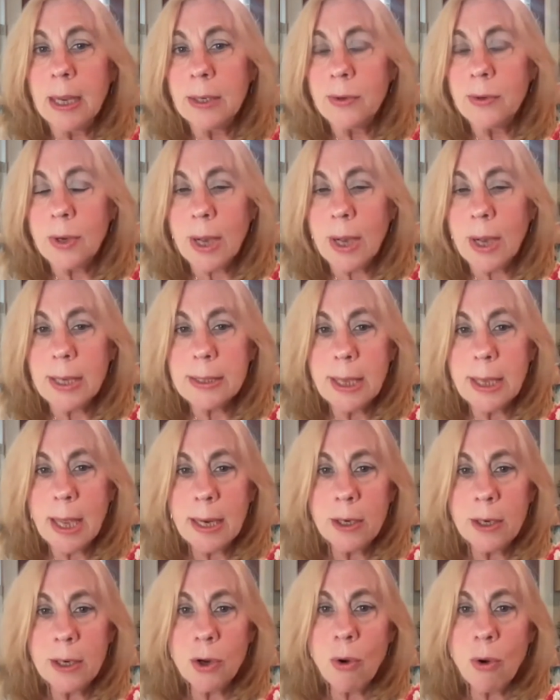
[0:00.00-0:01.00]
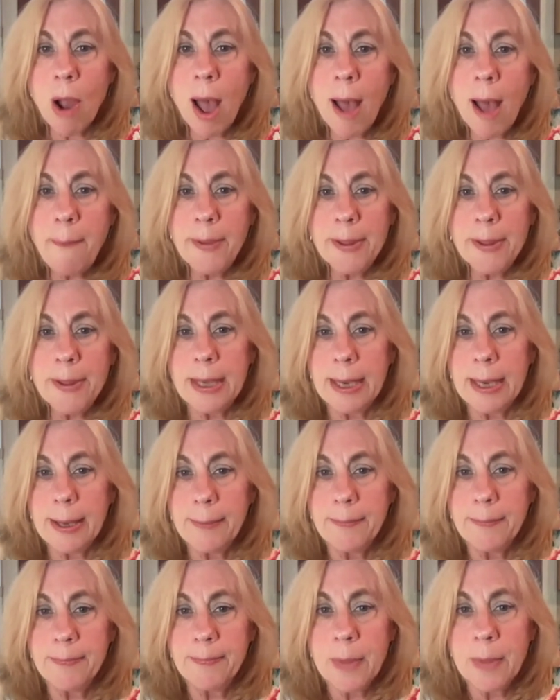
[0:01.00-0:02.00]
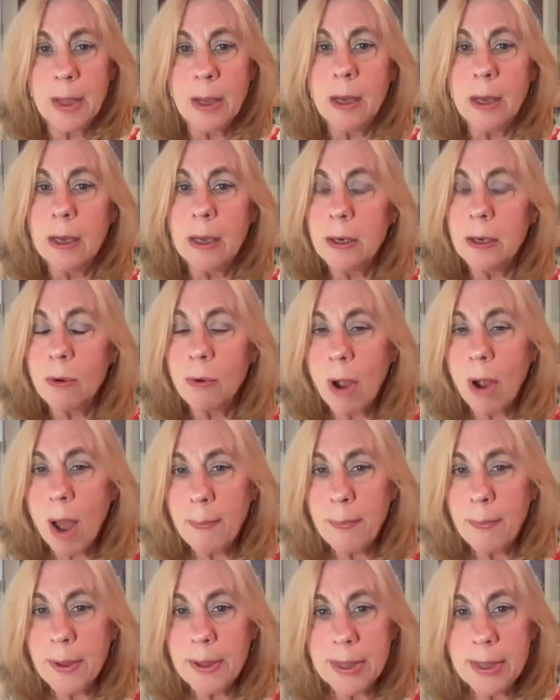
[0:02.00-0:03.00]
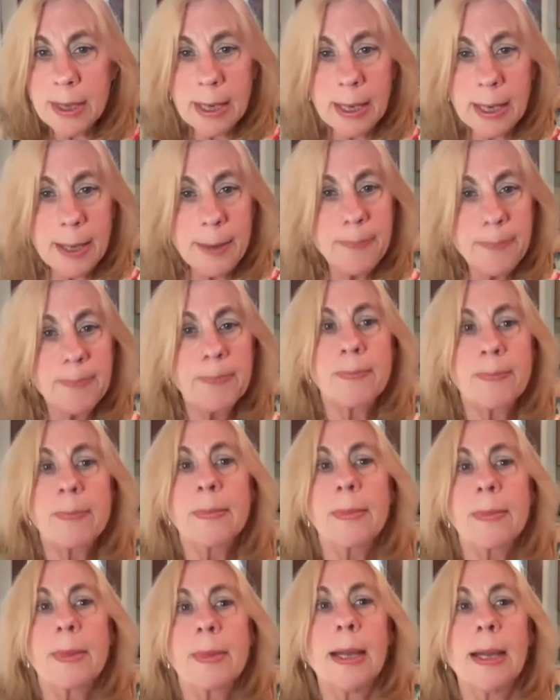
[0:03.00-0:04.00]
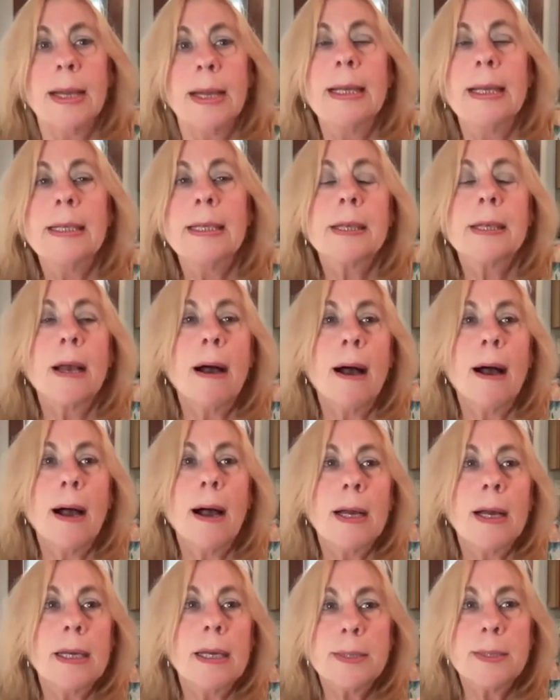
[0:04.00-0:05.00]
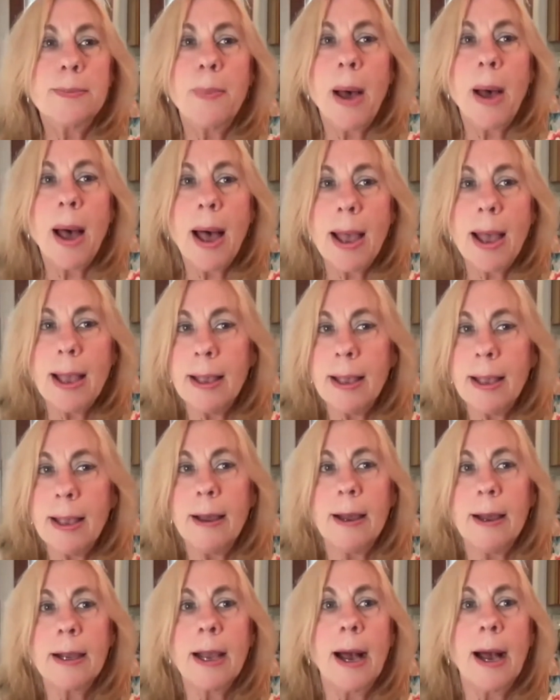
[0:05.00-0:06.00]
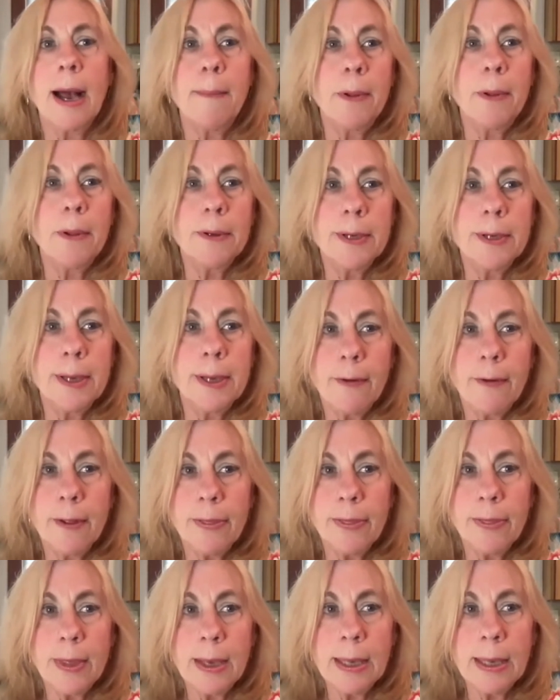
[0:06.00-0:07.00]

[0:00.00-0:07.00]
Nitric oxide and neuropathy. Neuropathy is caused by a couple different